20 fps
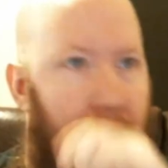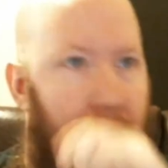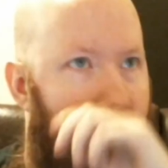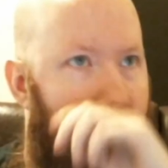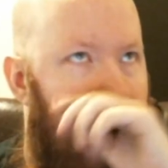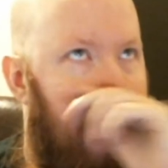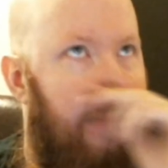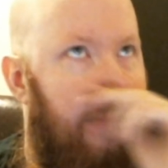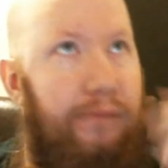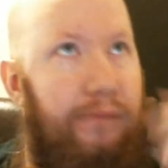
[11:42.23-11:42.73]

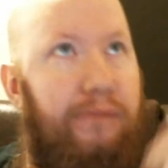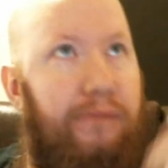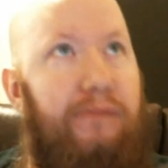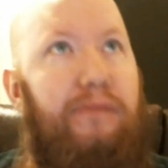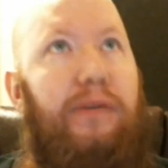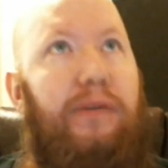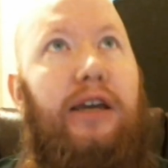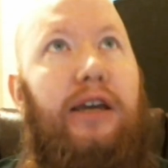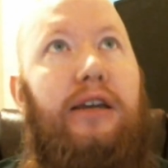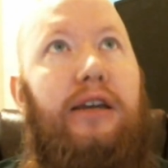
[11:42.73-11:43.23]
I've
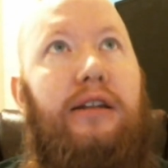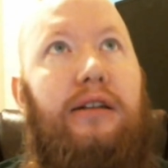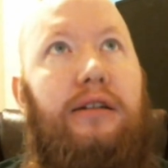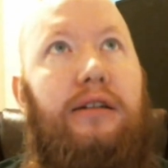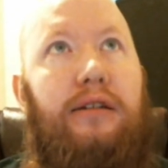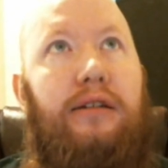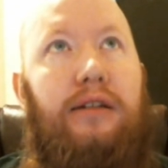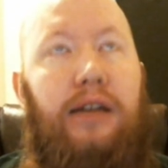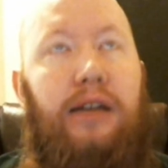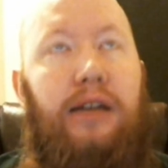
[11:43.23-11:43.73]
played,
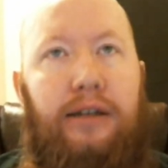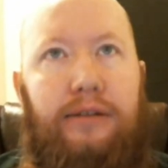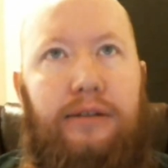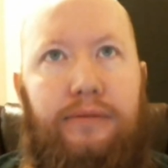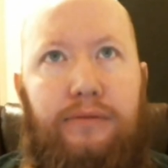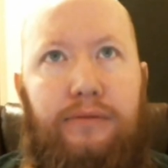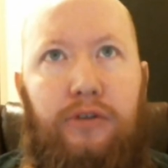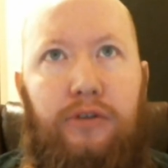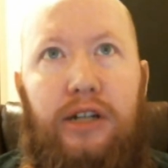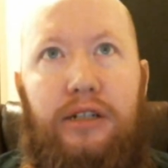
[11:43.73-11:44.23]

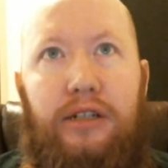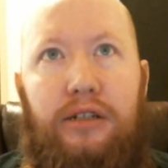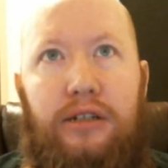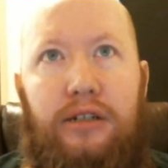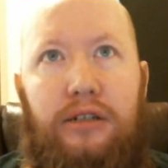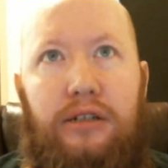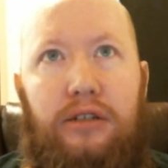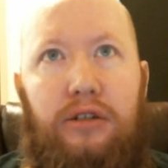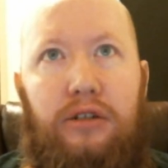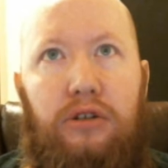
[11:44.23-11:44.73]

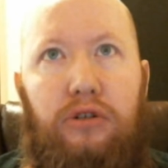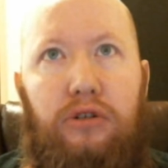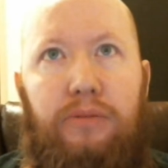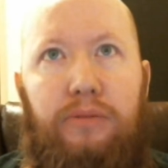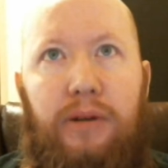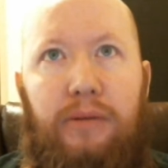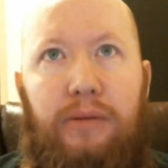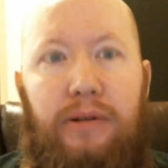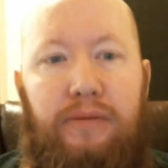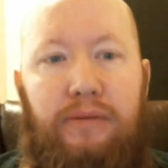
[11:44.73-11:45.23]
granted, though you
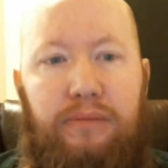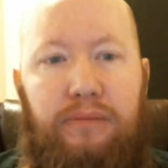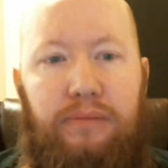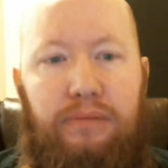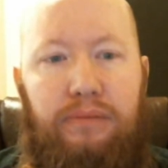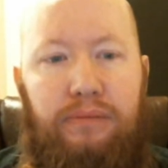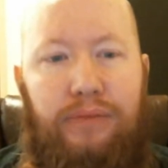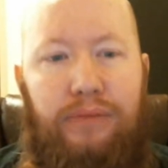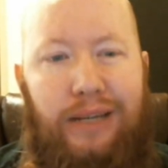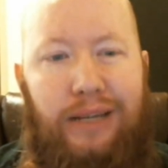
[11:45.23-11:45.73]
probably haven't
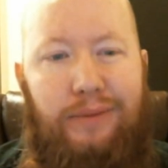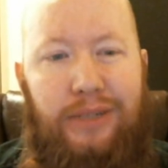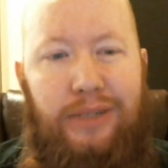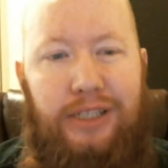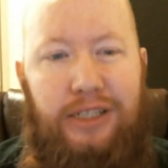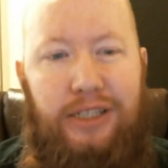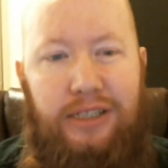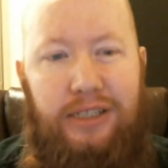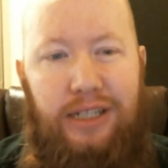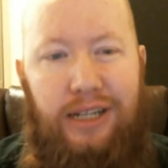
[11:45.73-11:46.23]
played
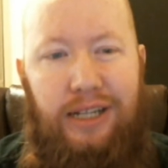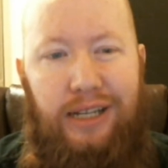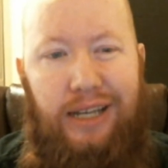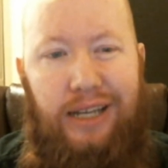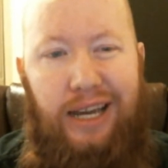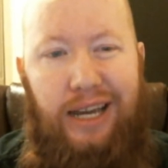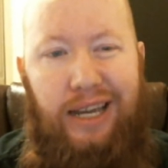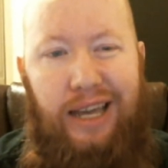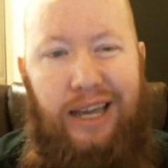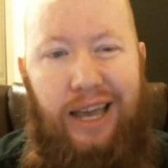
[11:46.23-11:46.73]
much as like
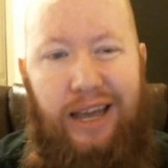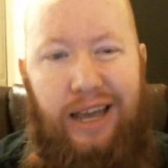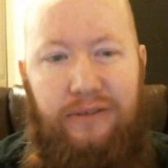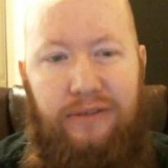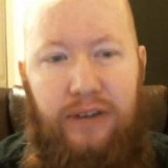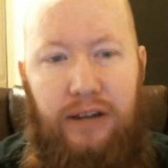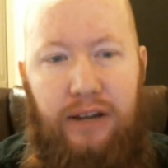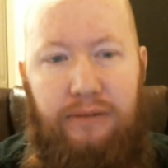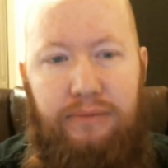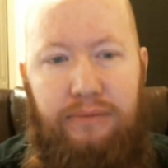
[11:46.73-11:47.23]
I
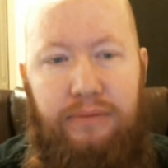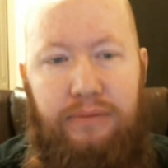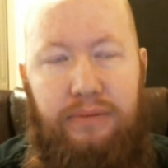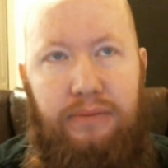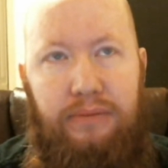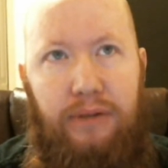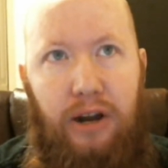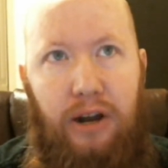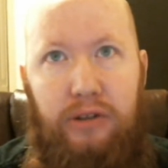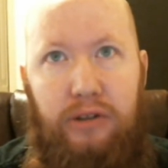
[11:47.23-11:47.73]
have. I've
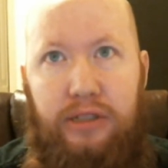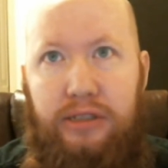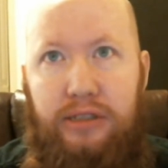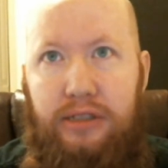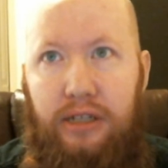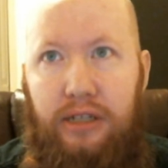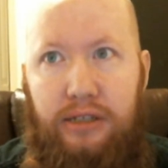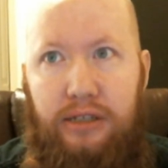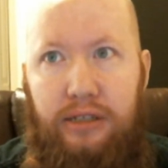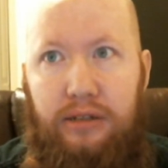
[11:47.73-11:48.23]
already
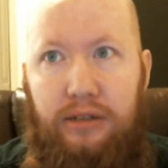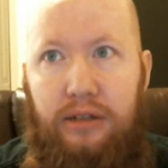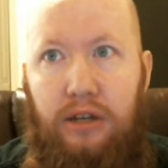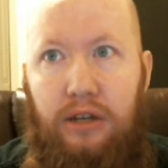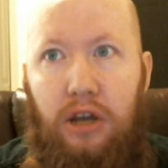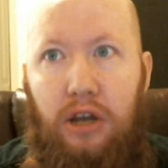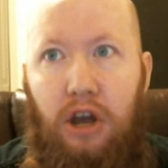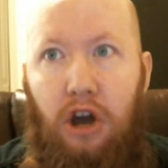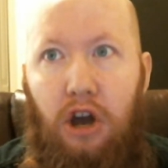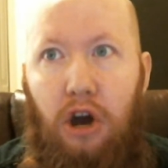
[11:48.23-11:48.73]
sunken
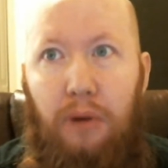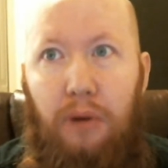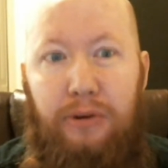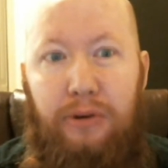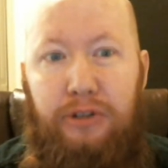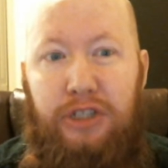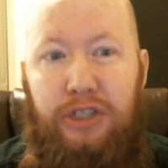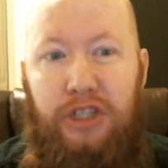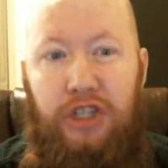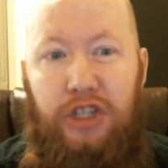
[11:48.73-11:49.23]

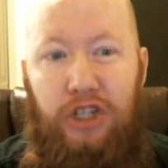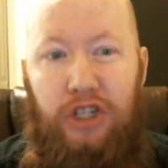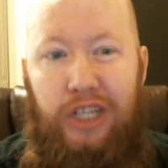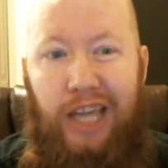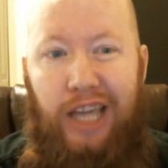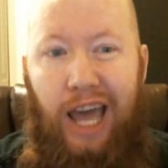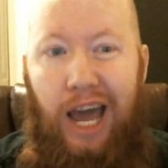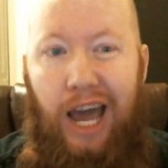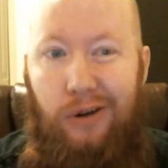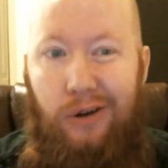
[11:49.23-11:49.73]
almost
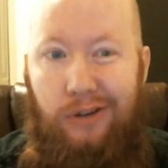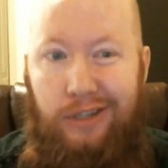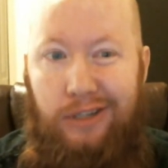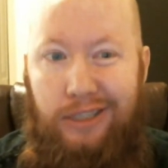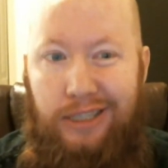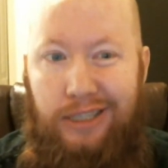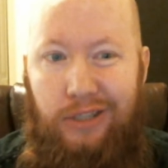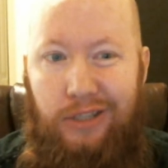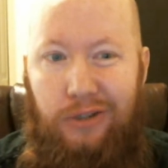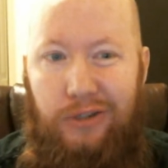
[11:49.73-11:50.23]
30
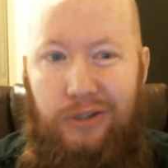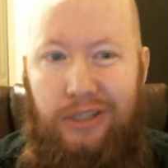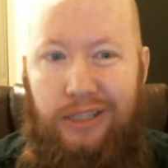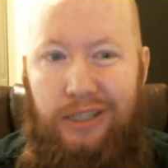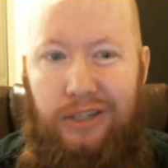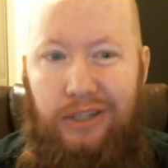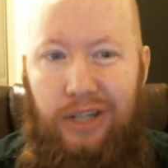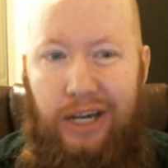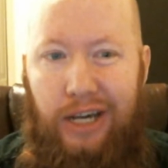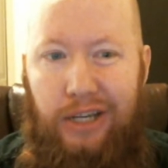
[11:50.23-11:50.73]
hours into it
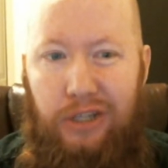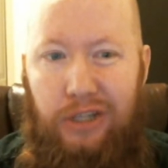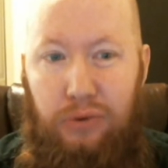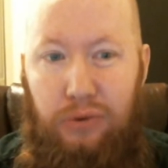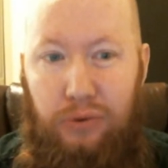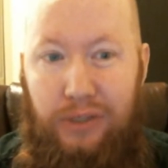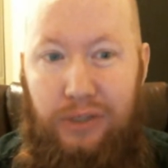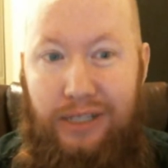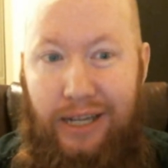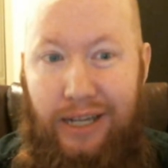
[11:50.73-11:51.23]
in like
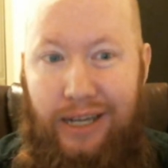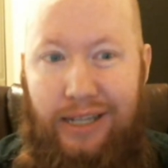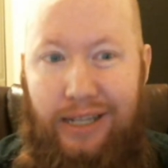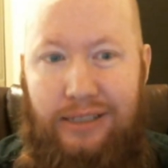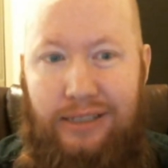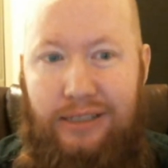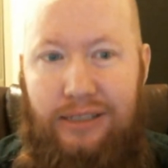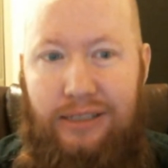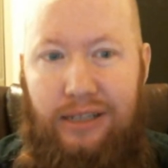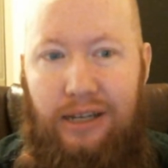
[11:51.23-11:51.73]
3
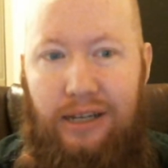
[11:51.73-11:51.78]
days.